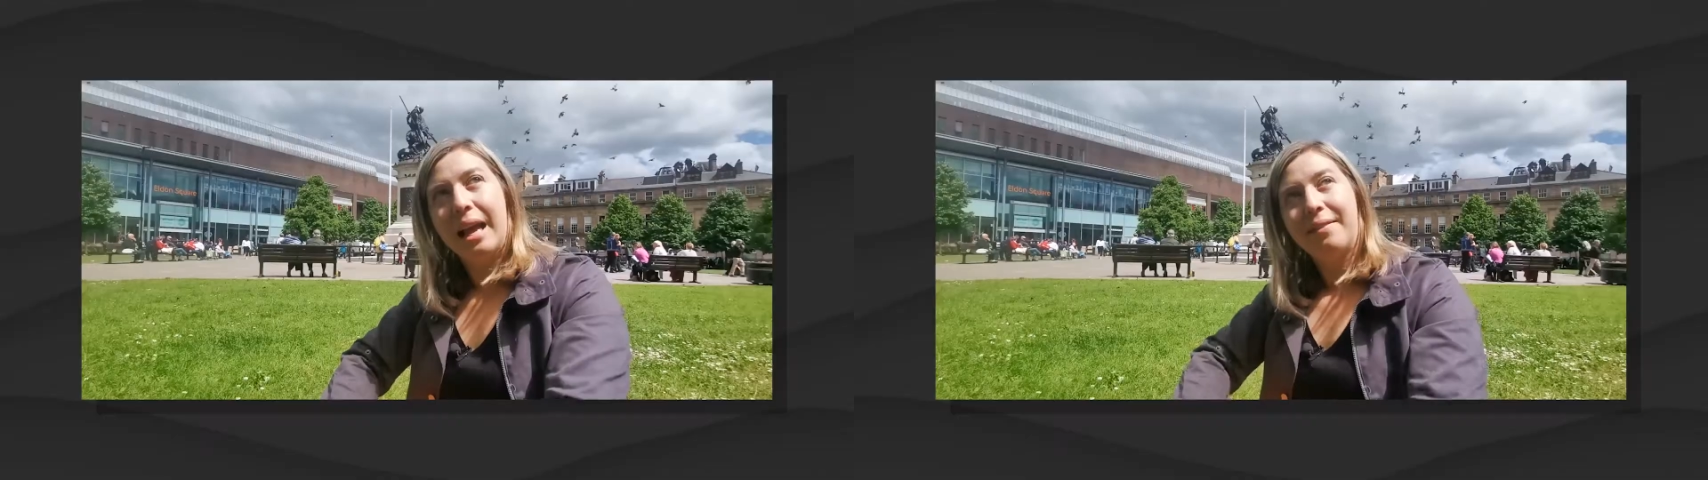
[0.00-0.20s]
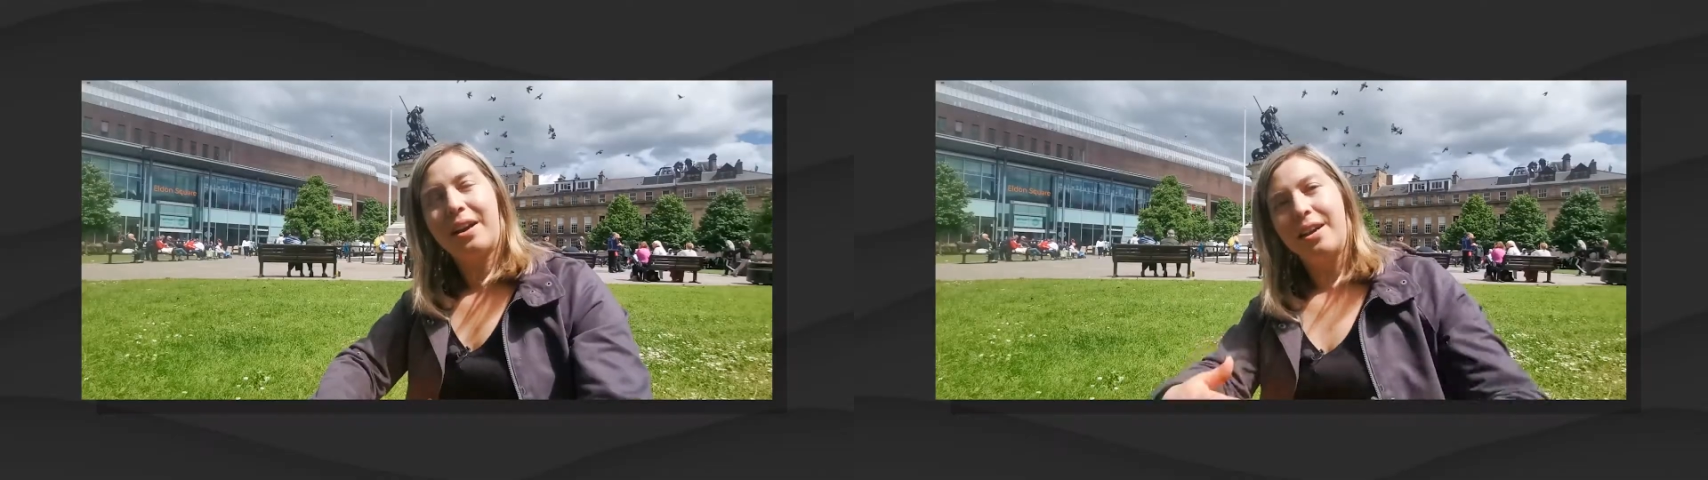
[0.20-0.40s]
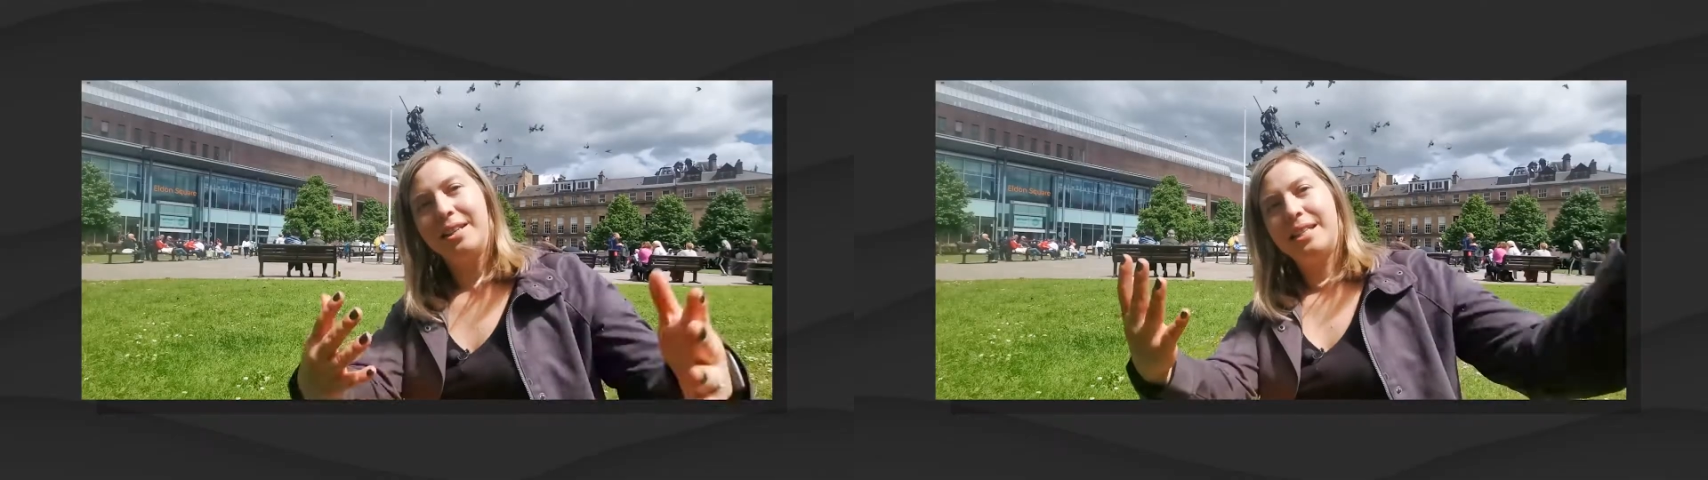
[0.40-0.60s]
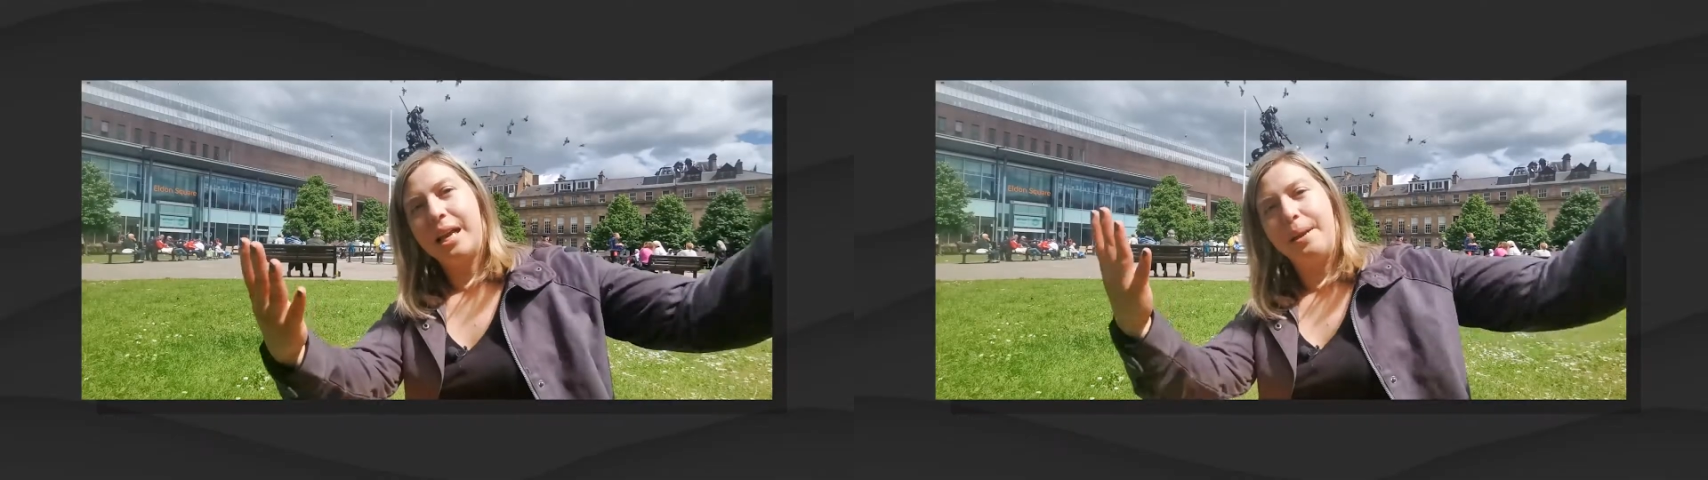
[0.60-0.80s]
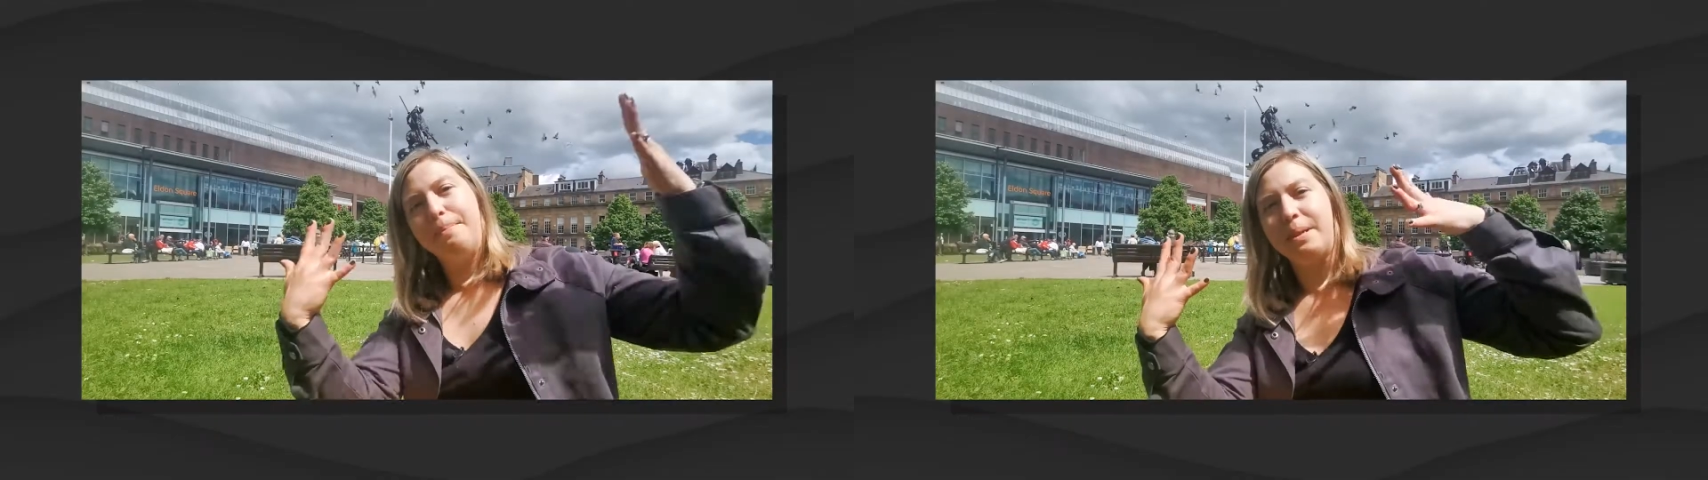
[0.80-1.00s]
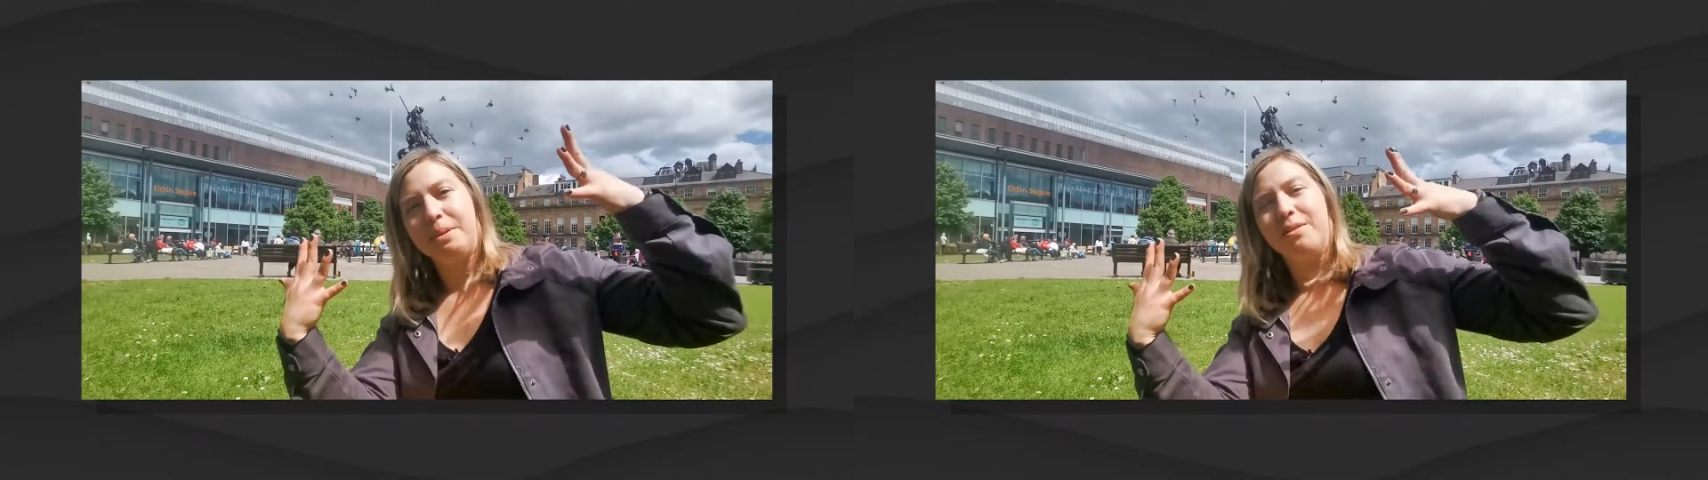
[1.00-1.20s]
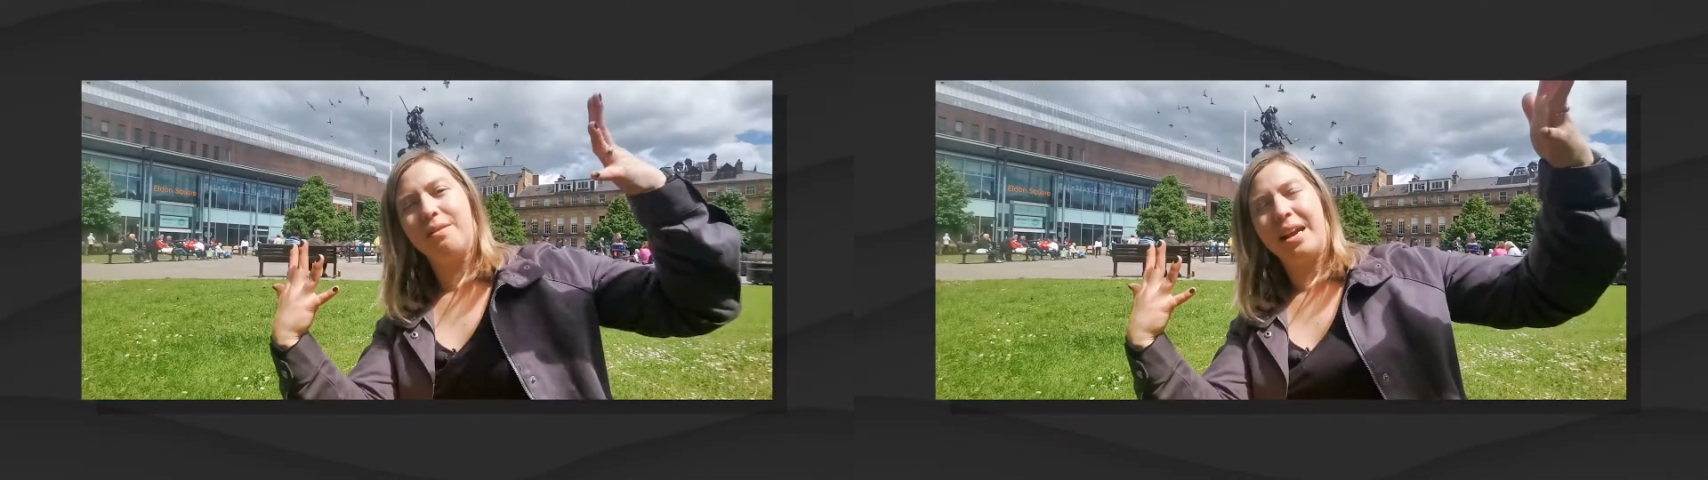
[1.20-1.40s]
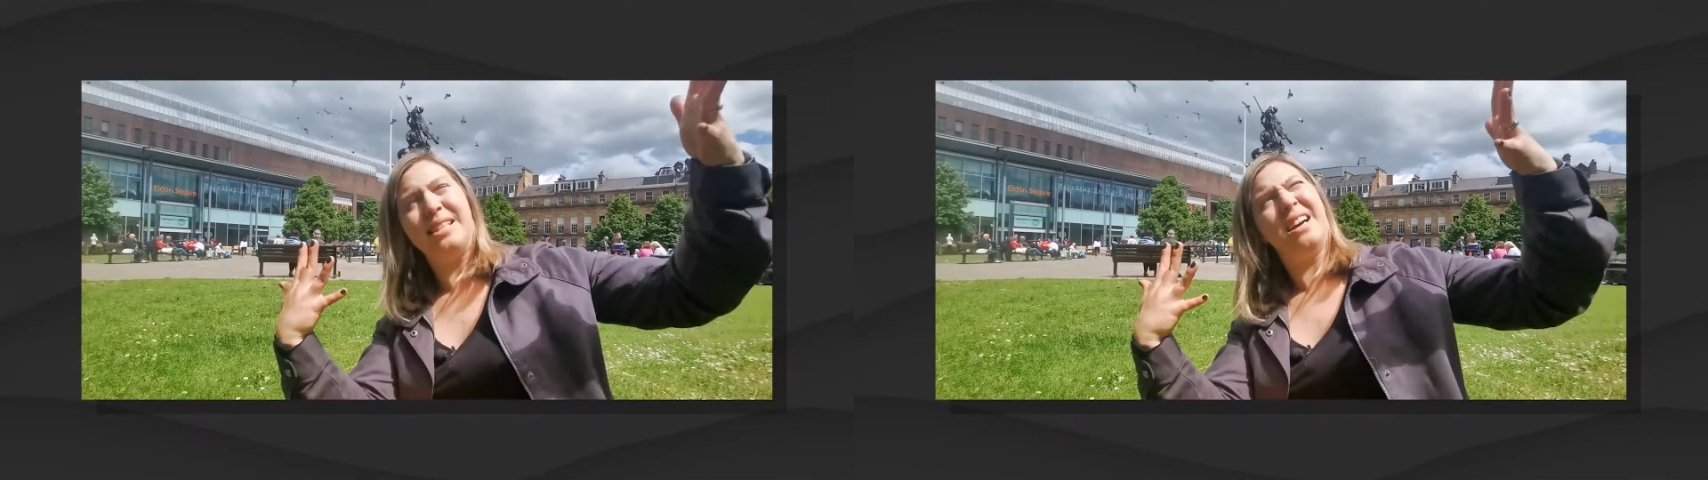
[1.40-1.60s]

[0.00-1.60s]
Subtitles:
Got sun beaming right